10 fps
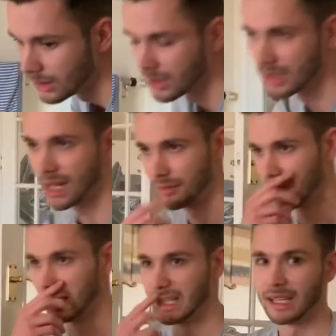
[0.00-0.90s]
just because I feel
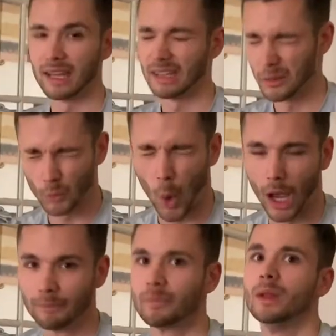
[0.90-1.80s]
like you get
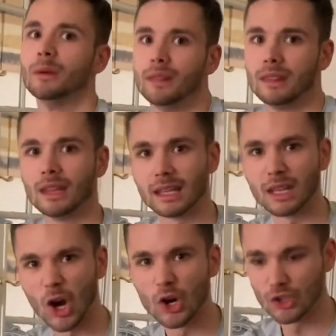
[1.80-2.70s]

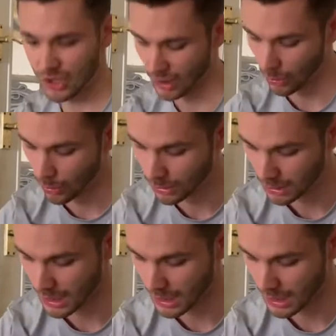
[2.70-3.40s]
the urge to go.